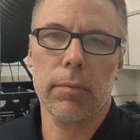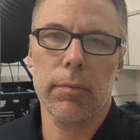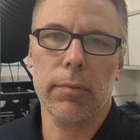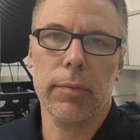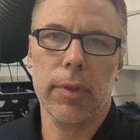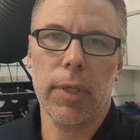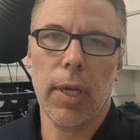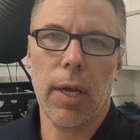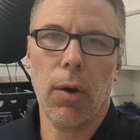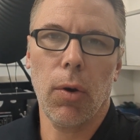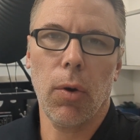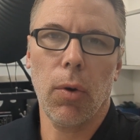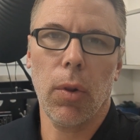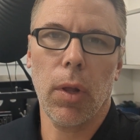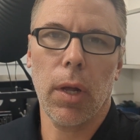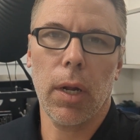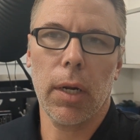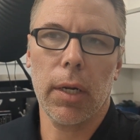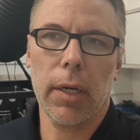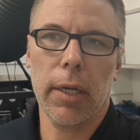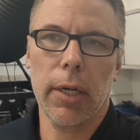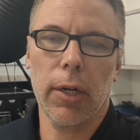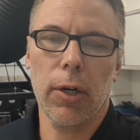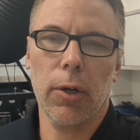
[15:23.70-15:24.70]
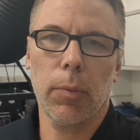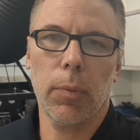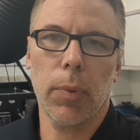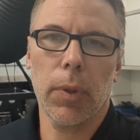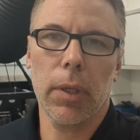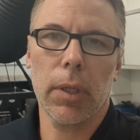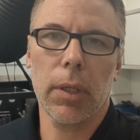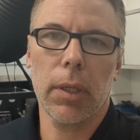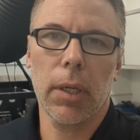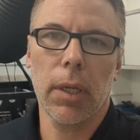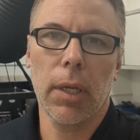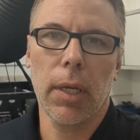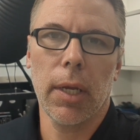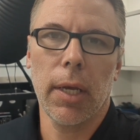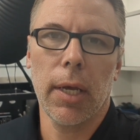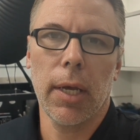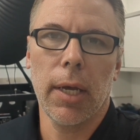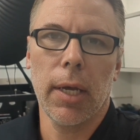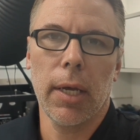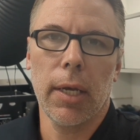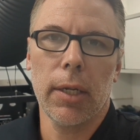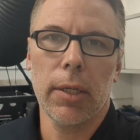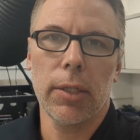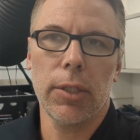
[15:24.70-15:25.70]
say a whole lot on here, but
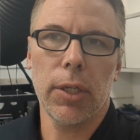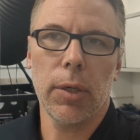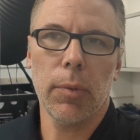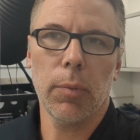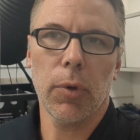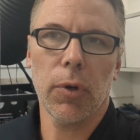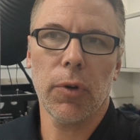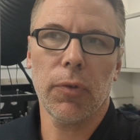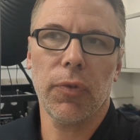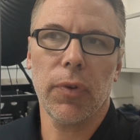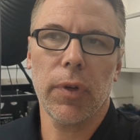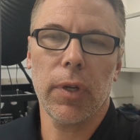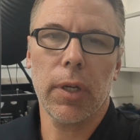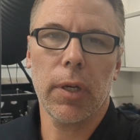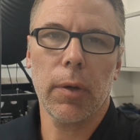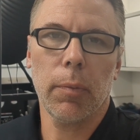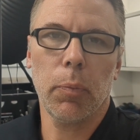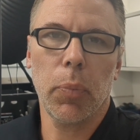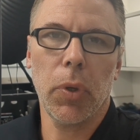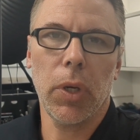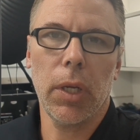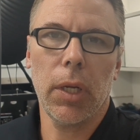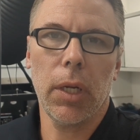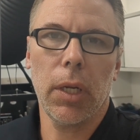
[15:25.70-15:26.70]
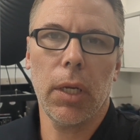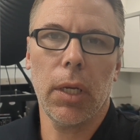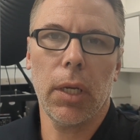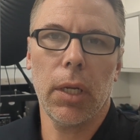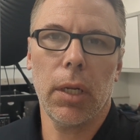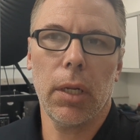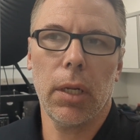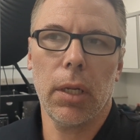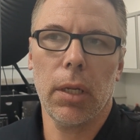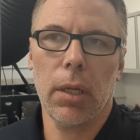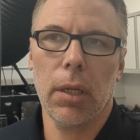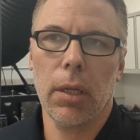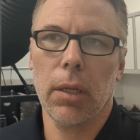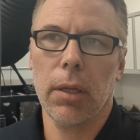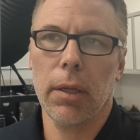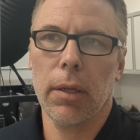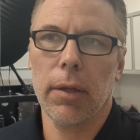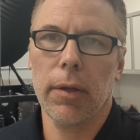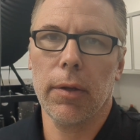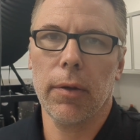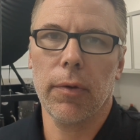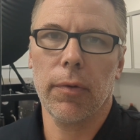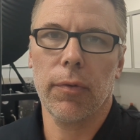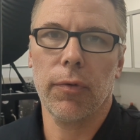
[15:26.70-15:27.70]
Jim Murphy competed
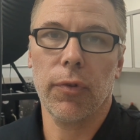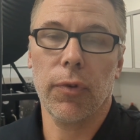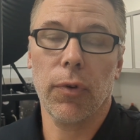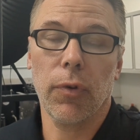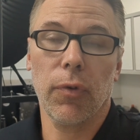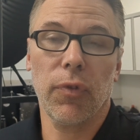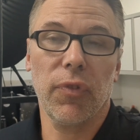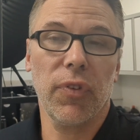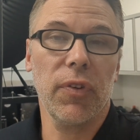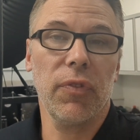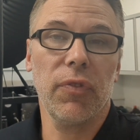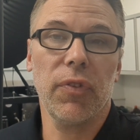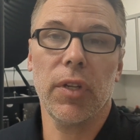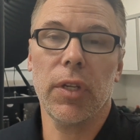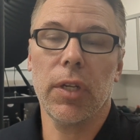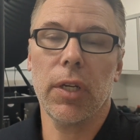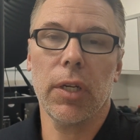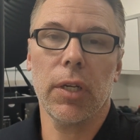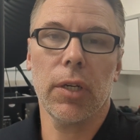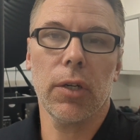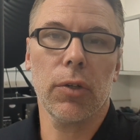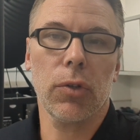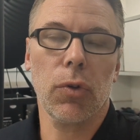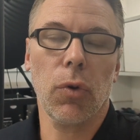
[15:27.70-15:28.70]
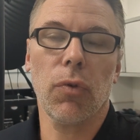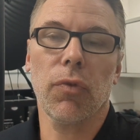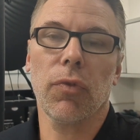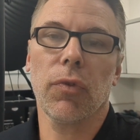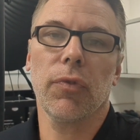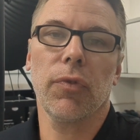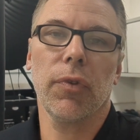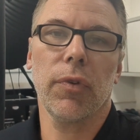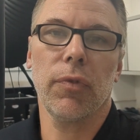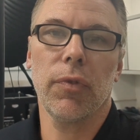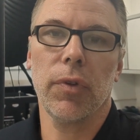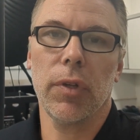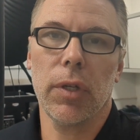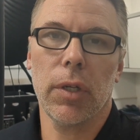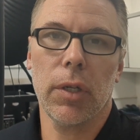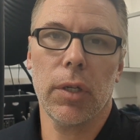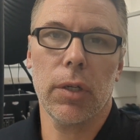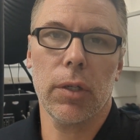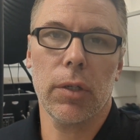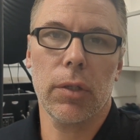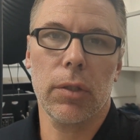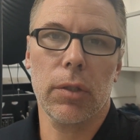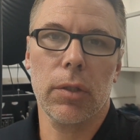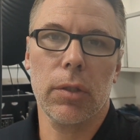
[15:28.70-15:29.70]
for 50 years, over 50
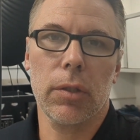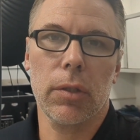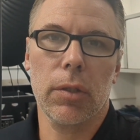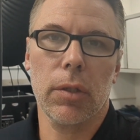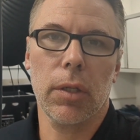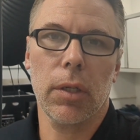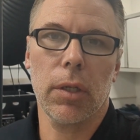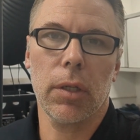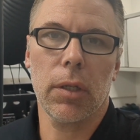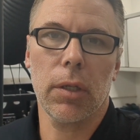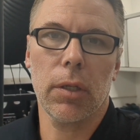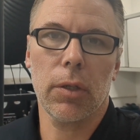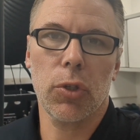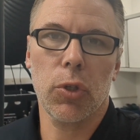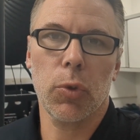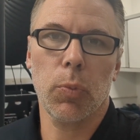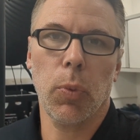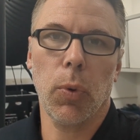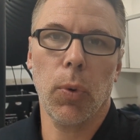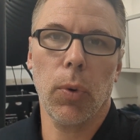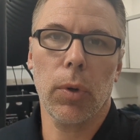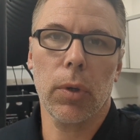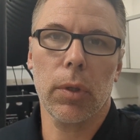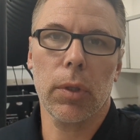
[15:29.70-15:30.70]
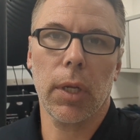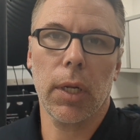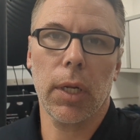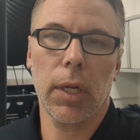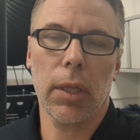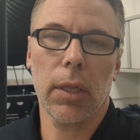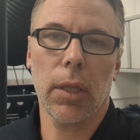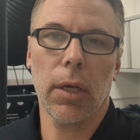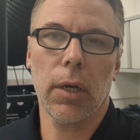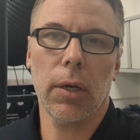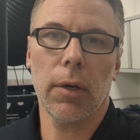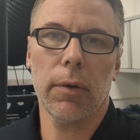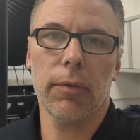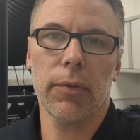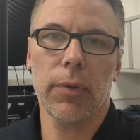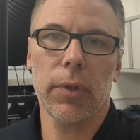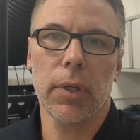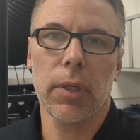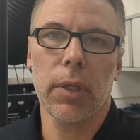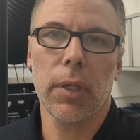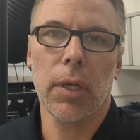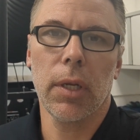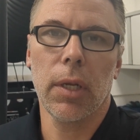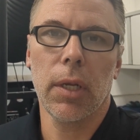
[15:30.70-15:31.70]
years in this sport that he loved
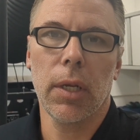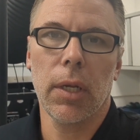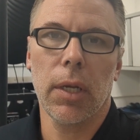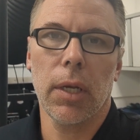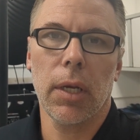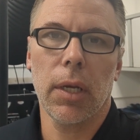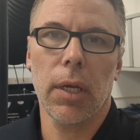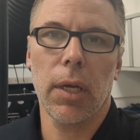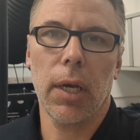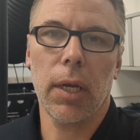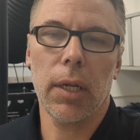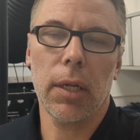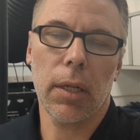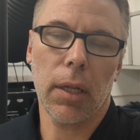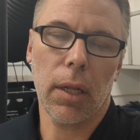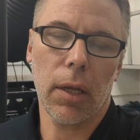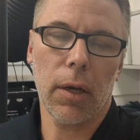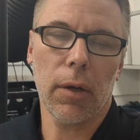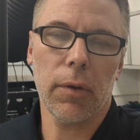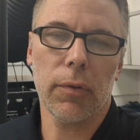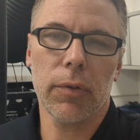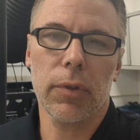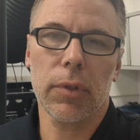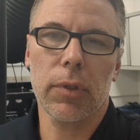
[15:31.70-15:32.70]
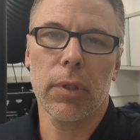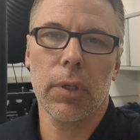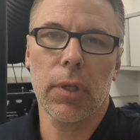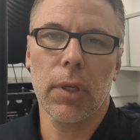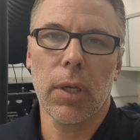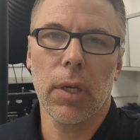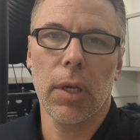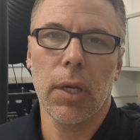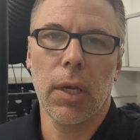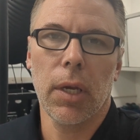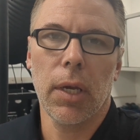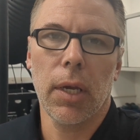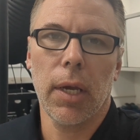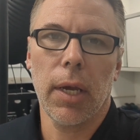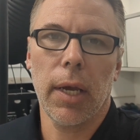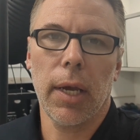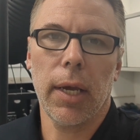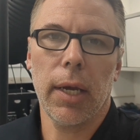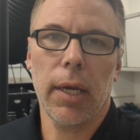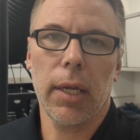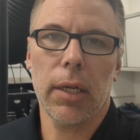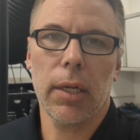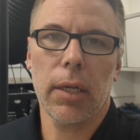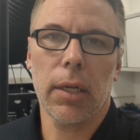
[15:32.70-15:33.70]
and loves,
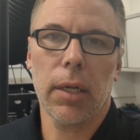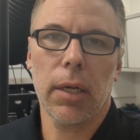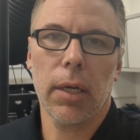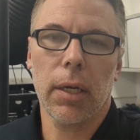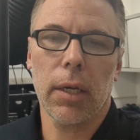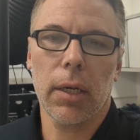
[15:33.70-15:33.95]
and